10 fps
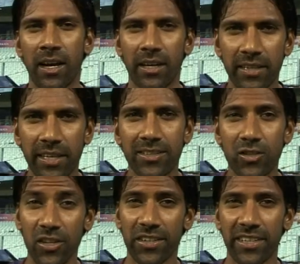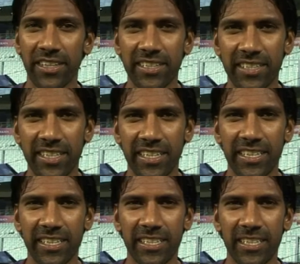I think enjoy cricket
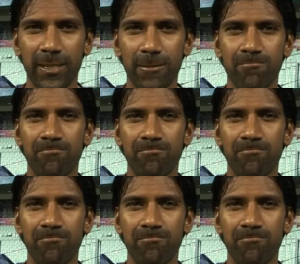and uh,